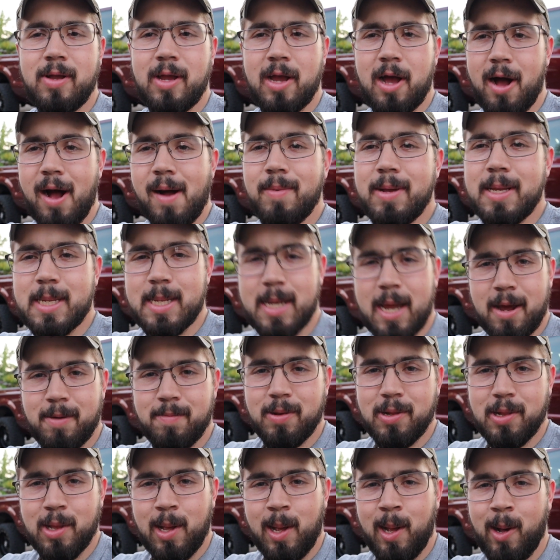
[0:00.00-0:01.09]
comments down
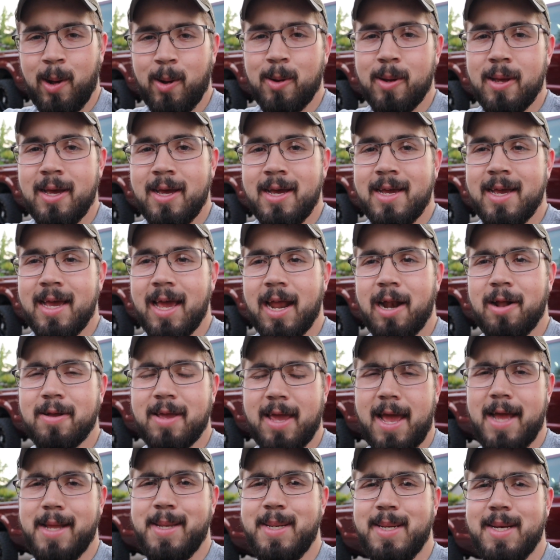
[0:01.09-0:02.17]
below, and I'll
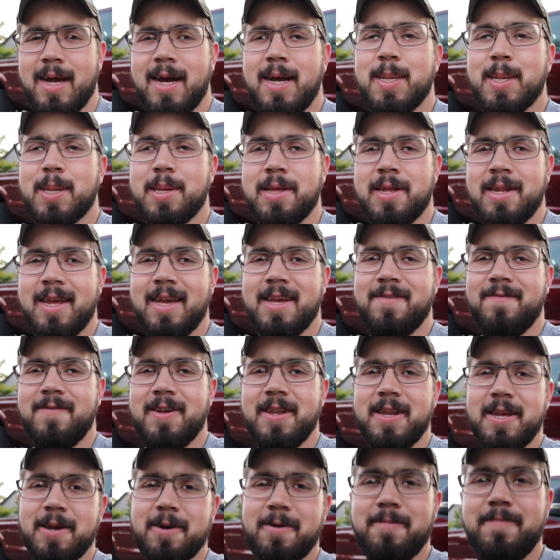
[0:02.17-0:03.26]
catch you guys on the next
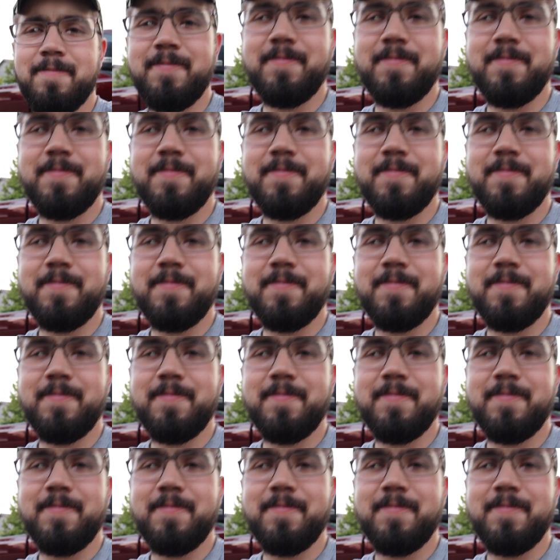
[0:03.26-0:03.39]
video.